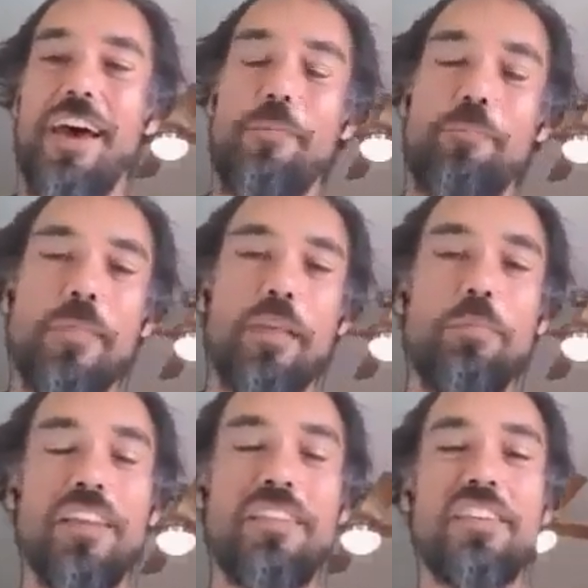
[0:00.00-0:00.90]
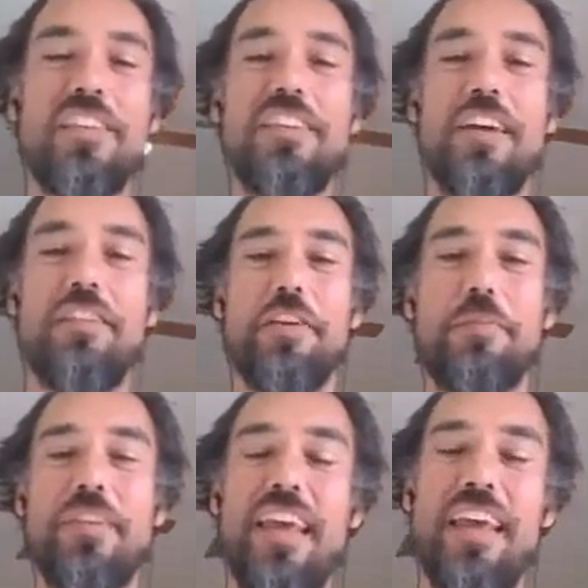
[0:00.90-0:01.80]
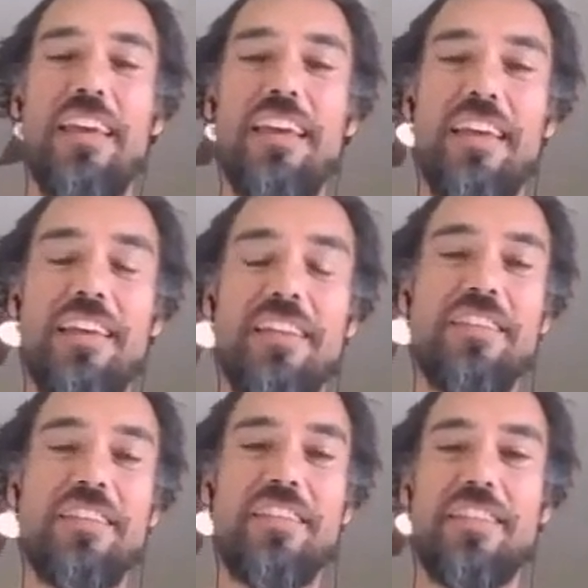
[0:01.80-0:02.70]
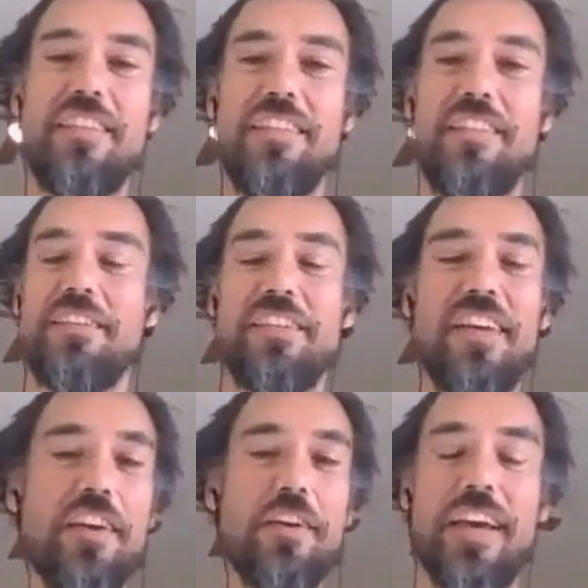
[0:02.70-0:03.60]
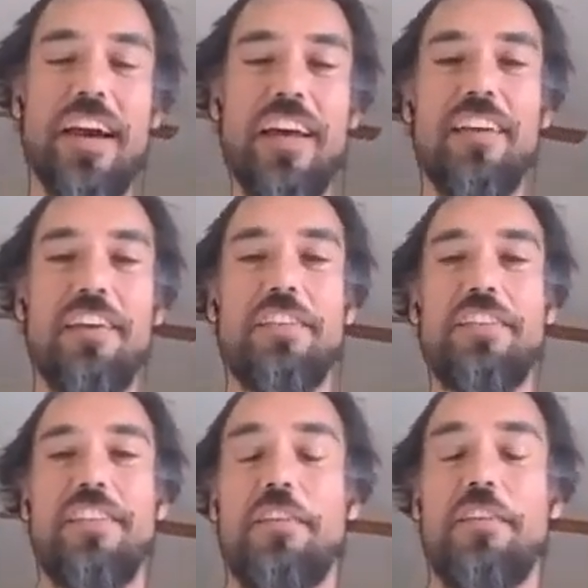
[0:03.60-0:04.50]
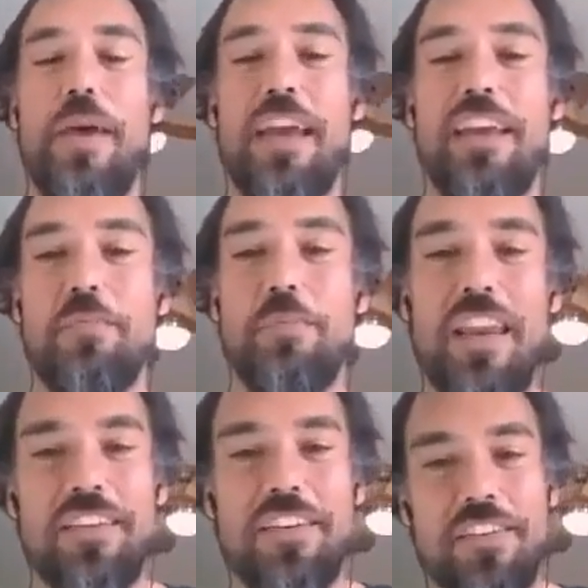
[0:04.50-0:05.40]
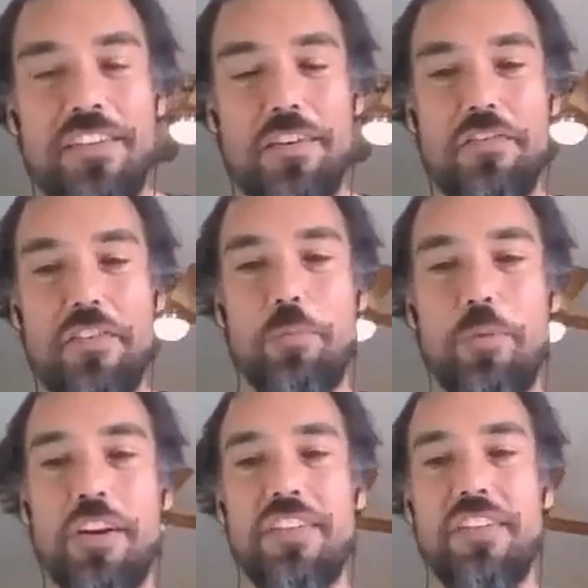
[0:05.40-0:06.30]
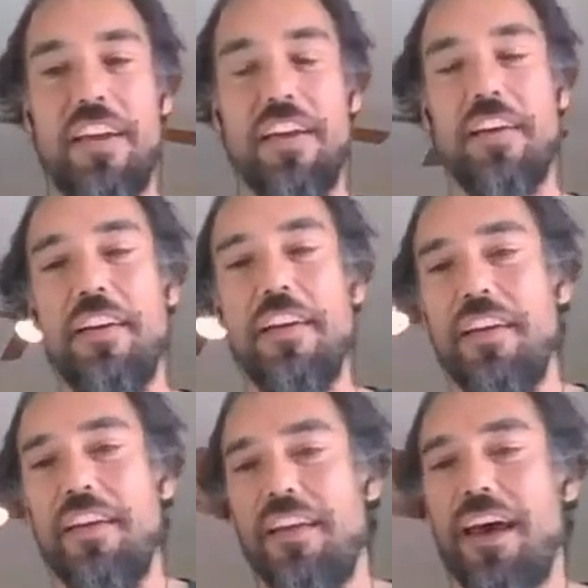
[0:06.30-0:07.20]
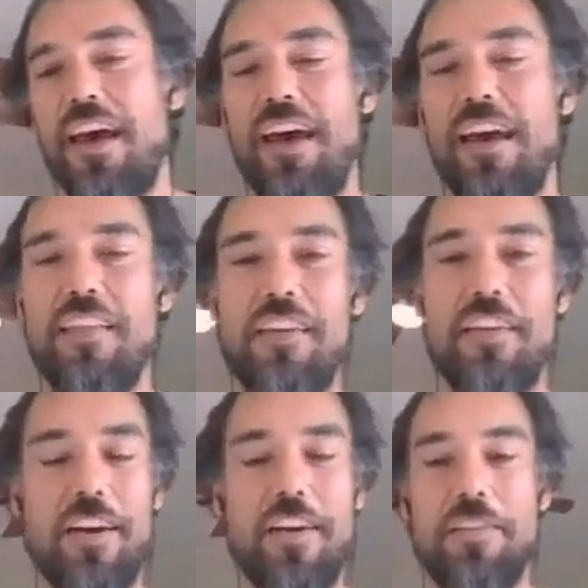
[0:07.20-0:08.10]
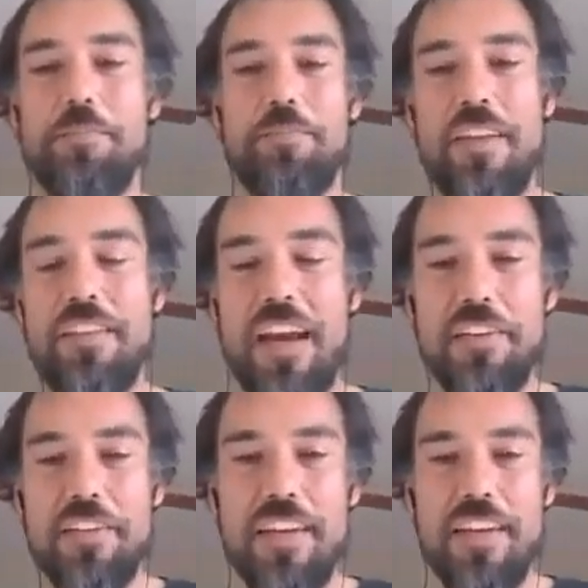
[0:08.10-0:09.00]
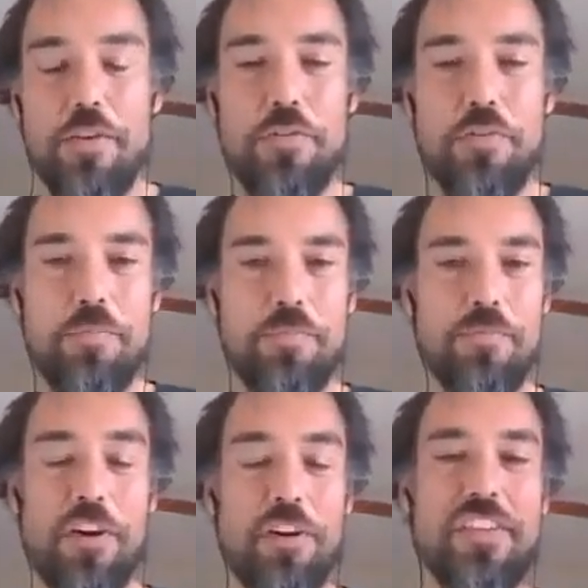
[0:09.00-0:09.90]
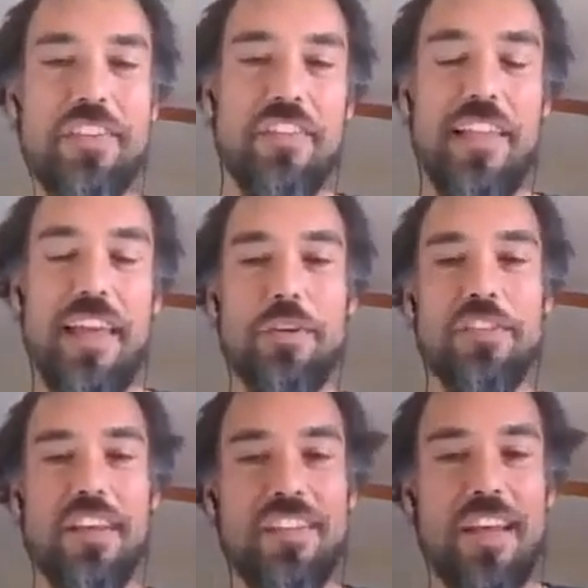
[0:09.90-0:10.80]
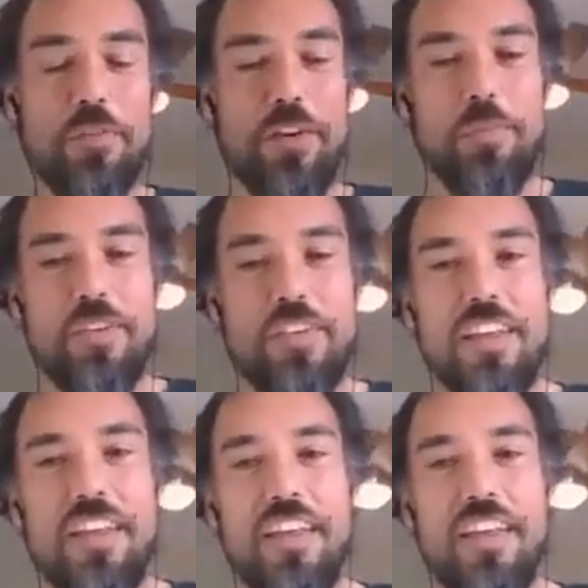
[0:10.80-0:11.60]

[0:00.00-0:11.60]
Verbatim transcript: Um, but essentially, JavaScript today is, there's a ton going on. There's, there's package managers, there's frameworks, there, uh, there are entirely new versions of the language like TypeScript.